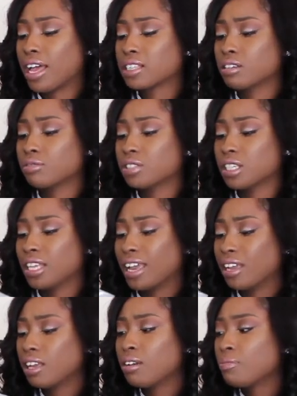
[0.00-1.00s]
as of
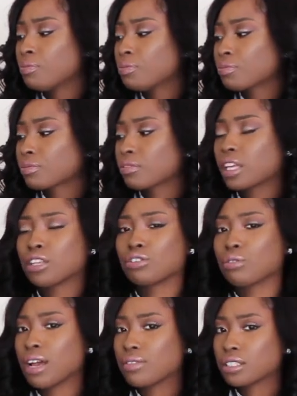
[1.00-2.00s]
today, they
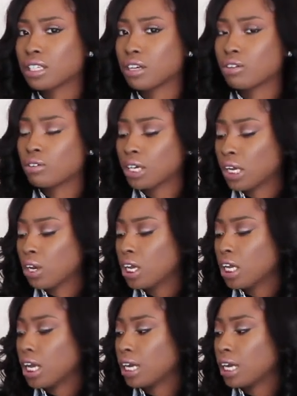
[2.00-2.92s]
do have a sale going on.